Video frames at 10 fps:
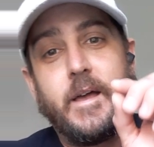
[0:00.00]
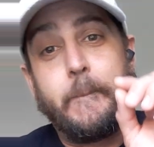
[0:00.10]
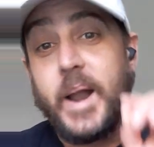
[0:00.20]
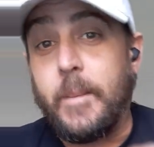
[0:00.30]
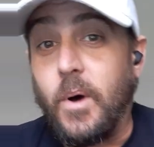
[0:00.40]

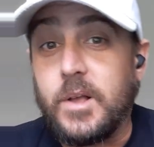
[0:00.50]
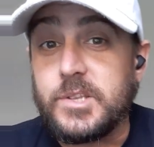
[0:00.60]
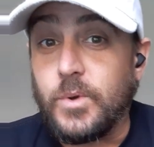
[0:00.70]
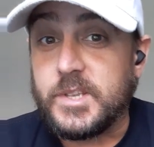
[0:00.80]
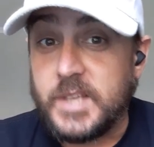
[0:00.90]
But I'm
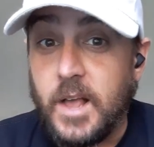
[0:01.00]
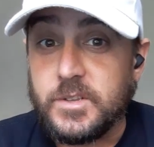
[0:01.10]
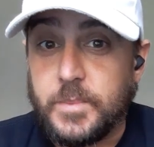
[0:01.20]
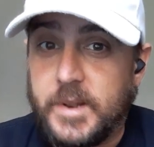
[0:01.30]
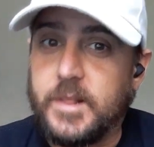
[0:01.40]
also a
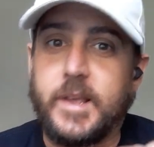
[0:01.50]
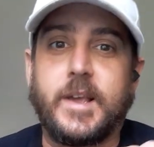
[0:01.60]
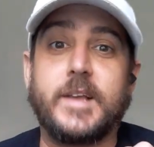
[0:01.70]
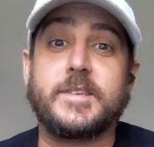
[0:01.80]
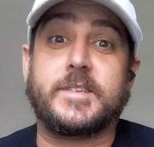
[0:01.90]
salesman. Like,
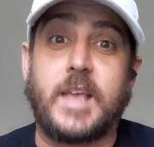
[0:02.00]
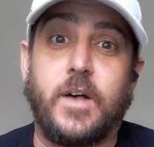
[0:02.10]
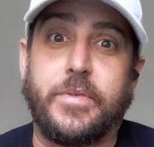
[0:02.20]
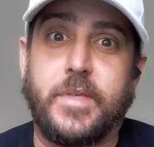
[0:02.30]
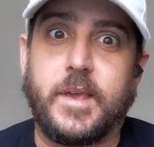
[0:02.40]
I
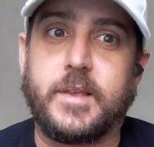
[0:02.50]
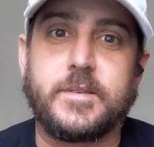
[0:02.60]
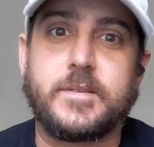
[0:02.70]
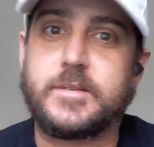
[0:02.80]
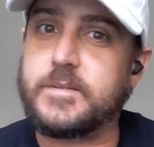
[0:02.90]
sell
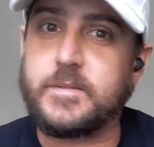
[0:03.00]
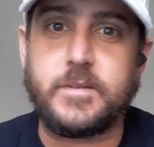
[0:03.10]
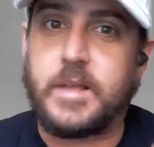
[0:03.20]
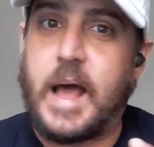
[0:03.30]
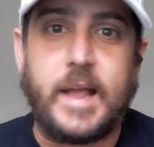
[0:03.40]
things,
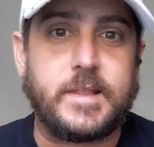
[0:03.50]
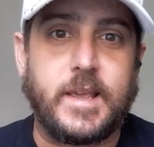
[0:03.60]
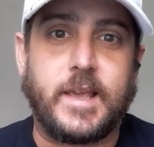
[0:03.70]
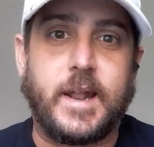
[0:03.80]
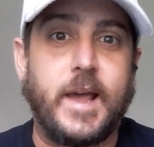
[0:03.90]
high
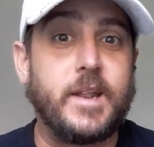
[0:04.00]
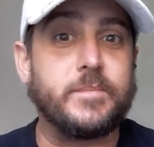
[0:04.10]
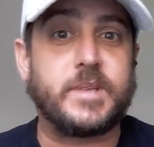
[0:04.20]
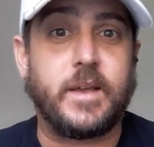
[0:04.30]
ticket items.